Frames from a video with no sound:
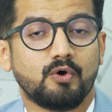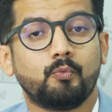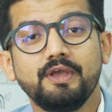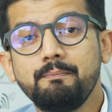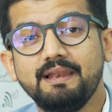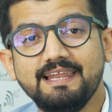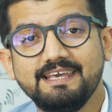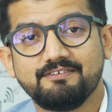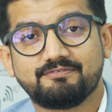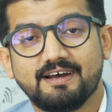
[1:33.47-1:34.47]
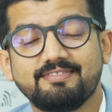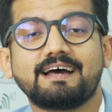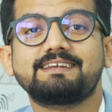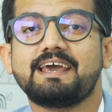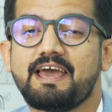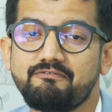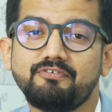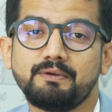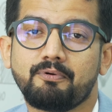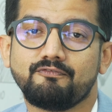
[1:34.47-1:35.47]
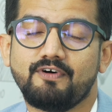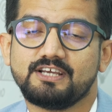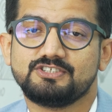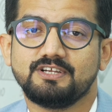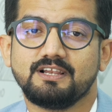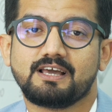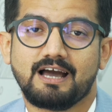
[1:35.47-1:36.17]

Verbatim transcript: We believe that every professional